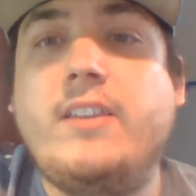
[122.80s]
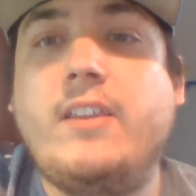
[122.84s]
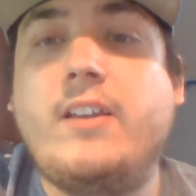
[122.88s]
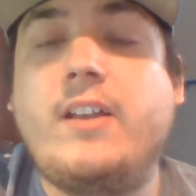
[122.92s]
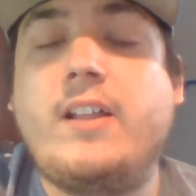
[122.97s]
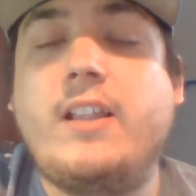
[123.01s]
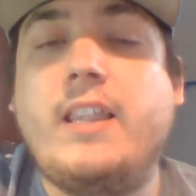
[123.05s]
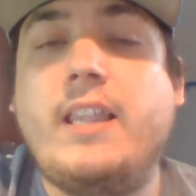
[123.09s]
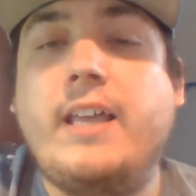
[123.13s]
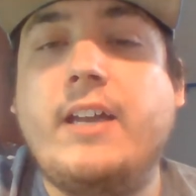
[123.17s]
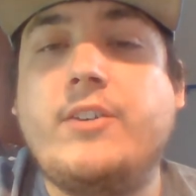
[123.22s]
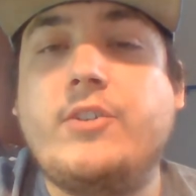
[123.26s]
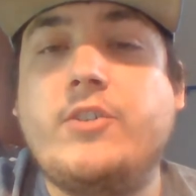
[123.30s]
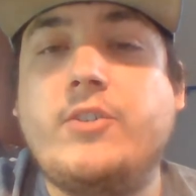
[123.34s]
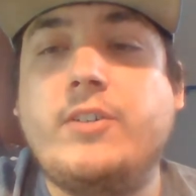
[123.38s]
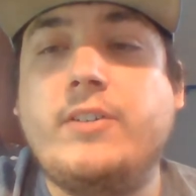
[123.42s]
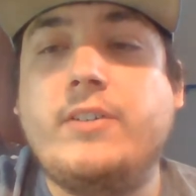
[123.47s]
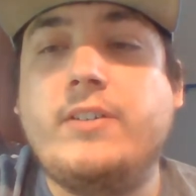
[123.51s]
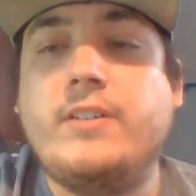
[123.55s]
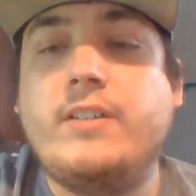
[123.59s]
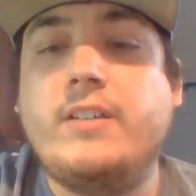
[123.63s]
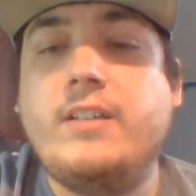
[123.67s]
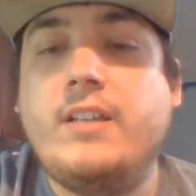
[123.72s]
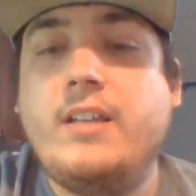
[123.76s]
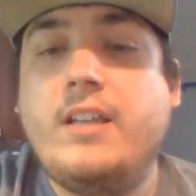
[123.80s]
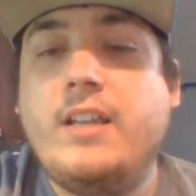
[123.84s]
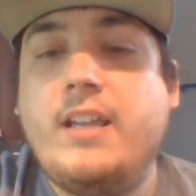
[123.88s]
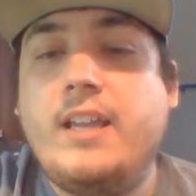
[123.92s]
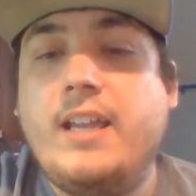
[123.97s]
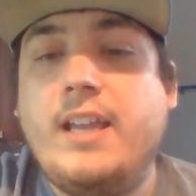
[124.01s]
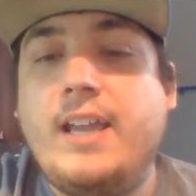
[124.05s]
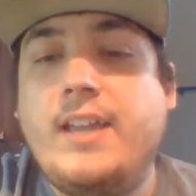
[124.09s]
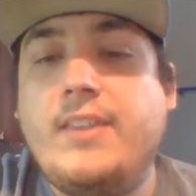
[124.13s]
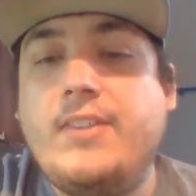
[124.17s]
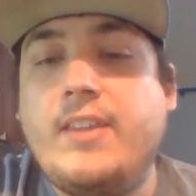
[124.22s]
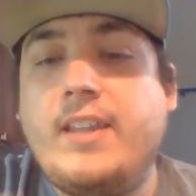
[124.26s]
the collection.
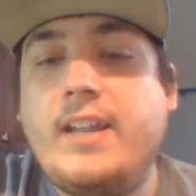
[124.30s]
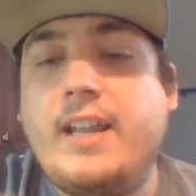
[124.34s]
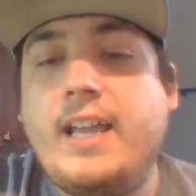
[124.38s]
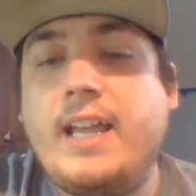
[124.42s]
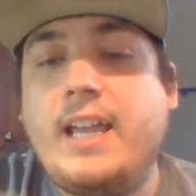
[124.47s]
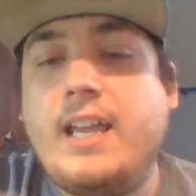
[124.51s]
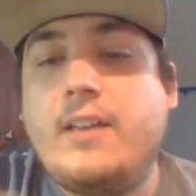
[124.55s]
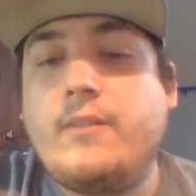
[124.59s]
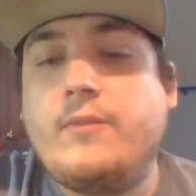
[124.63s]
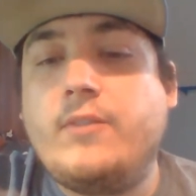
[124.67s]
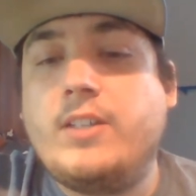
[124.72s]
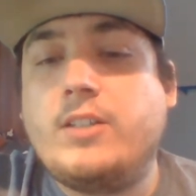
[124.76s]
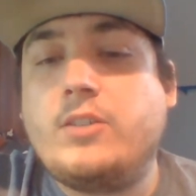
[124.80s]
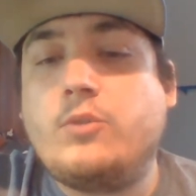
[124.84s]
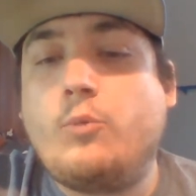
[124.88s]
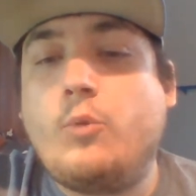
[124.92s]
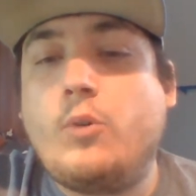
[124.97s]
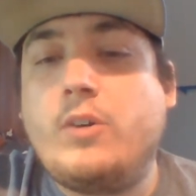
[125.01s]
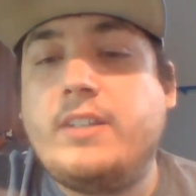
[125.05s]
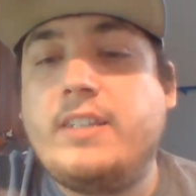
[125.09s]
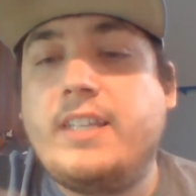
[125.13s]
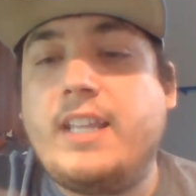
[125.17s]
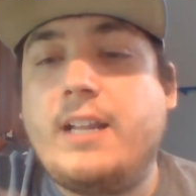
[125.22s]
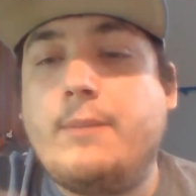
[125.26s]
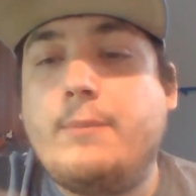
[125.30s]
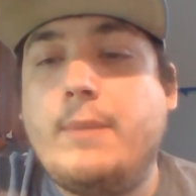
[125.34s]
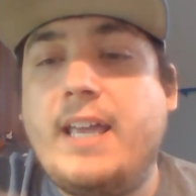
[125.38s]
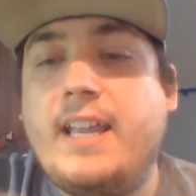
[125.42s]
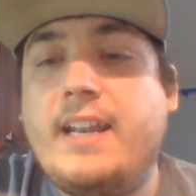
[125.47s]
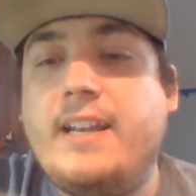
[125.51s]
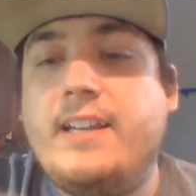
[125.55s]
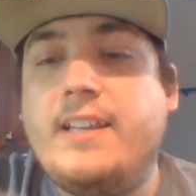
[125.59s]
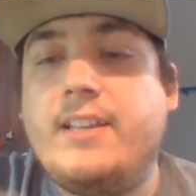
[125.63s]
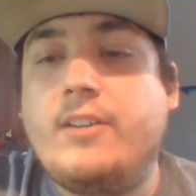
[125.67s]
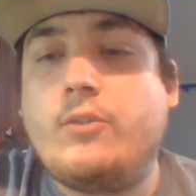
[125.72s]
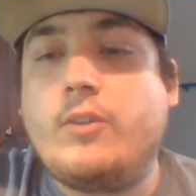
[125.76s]
And then I have this one that I'm
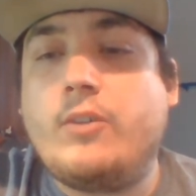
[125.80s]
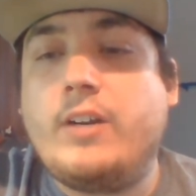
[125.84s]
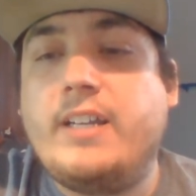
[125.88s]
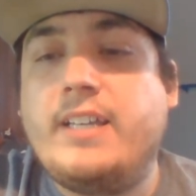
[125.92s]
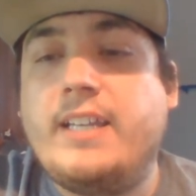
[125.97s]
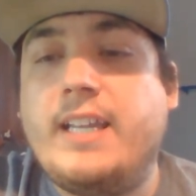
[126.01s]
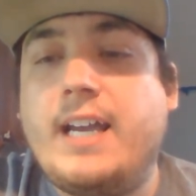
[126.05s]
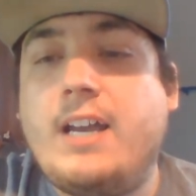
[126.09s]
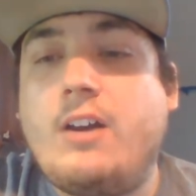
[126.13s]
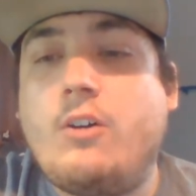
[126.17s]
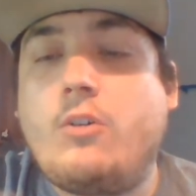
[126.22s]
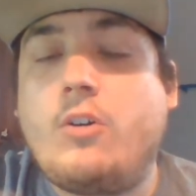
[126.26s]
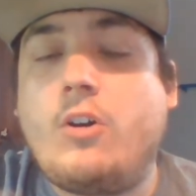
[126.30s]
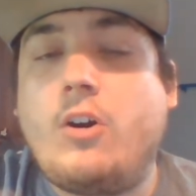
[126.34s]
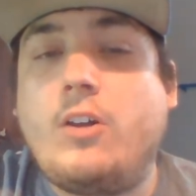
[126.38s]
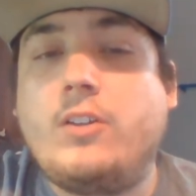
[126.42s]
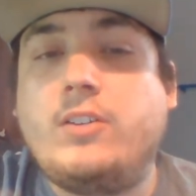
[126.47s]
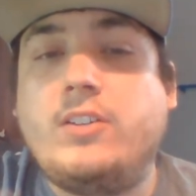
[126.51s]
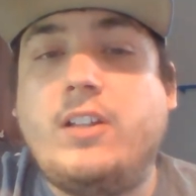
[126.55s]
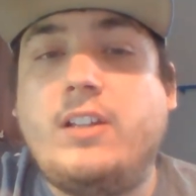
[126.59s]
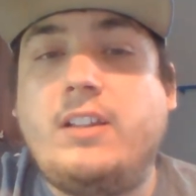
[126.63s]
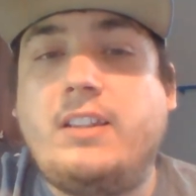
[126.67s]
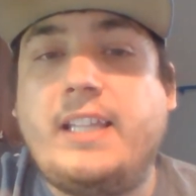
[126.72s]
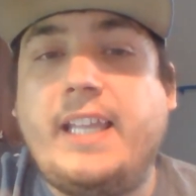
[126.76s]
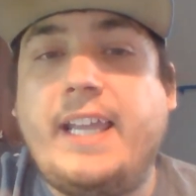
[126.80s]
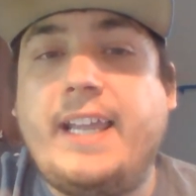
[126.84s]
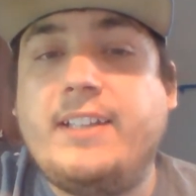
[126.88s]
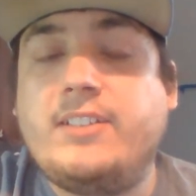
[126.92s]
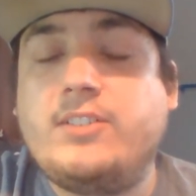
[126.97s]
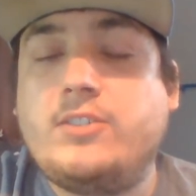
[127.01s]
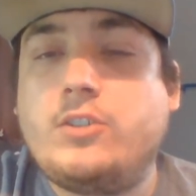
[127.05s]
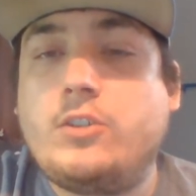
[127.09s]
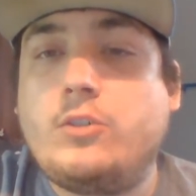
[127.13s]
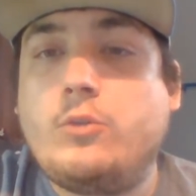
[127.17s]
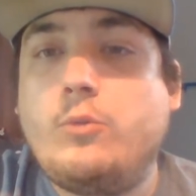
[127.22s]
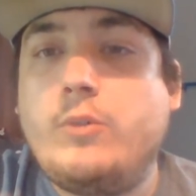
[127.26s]
editing right now called The
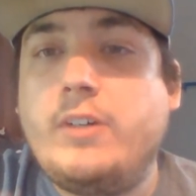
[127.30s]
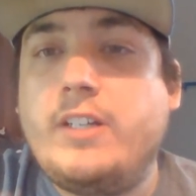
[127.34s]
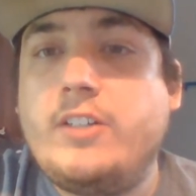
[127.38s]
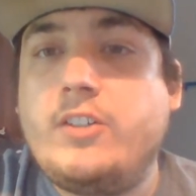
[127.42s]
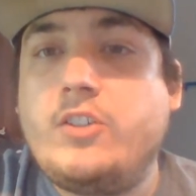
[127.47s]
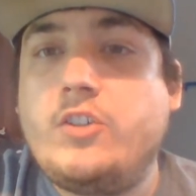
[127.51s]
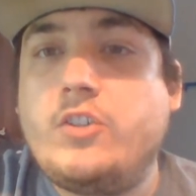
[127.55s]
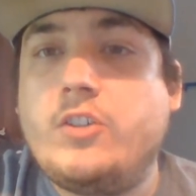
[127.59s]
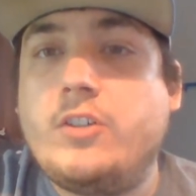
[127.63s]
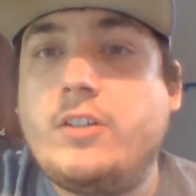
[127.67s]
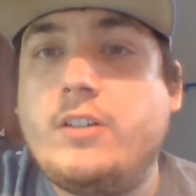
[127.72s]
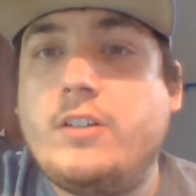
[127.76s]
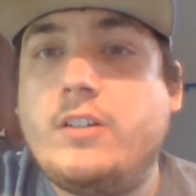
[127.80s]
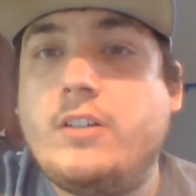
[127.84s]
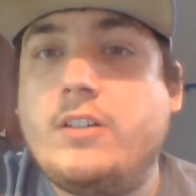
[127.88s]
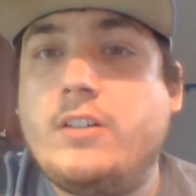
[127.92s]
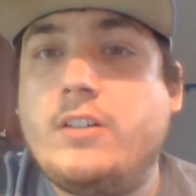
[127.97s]
Lancer Witch.